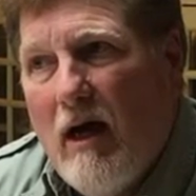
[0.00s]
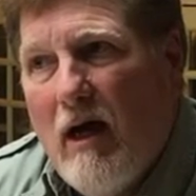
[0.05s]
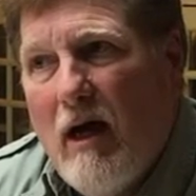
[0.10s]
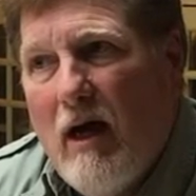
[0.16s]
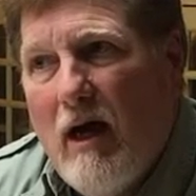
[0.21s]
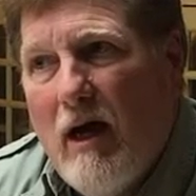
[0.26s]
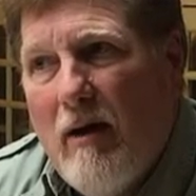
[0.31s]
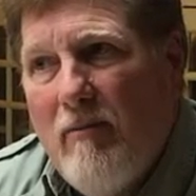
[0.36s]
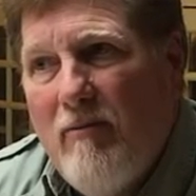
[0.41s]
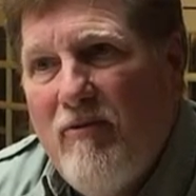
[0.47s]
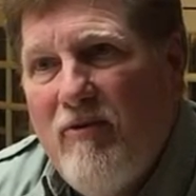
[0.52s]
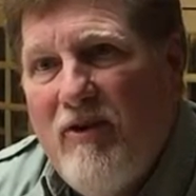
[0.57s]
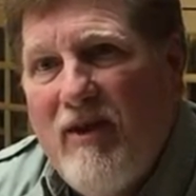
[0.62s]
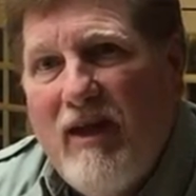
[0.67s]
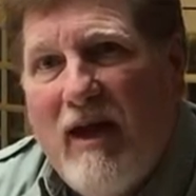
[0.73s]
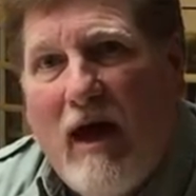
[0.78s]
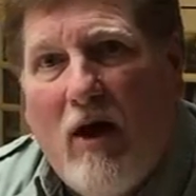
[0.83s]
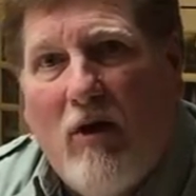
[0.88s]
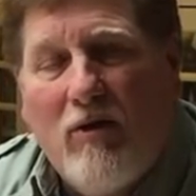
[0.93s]
uh,
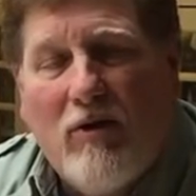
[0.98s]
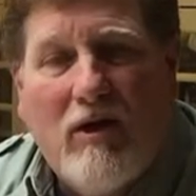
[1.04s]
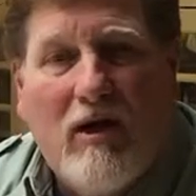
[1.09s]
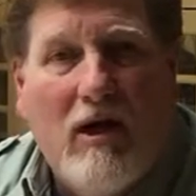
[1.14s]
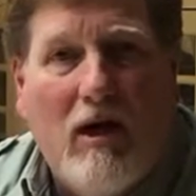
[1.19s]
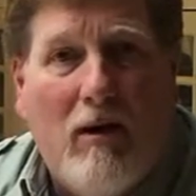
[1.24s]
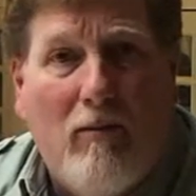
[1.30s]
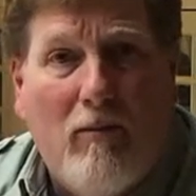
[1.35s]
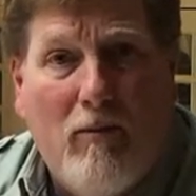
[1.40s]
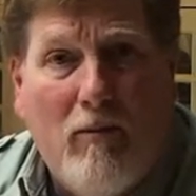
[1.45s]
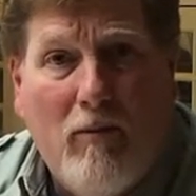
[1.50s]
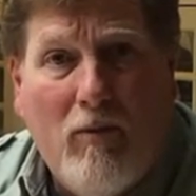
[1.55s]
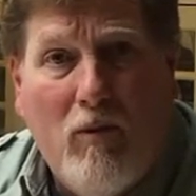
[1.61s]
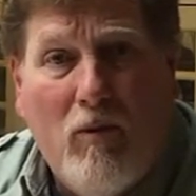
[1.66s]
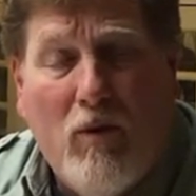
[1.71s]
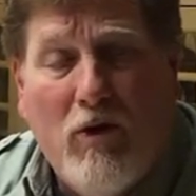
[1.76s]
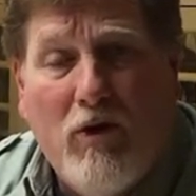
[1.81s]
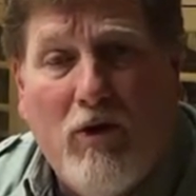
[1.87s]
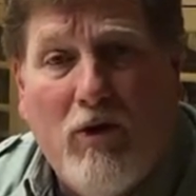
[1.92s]
the outcome
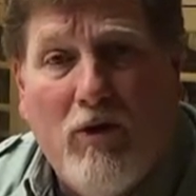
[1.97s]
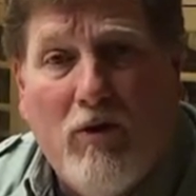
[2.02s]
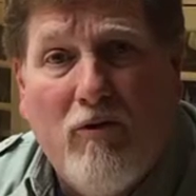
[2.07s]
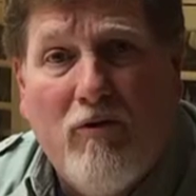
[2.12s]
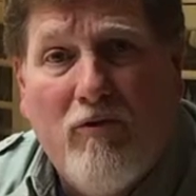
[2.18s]
when you're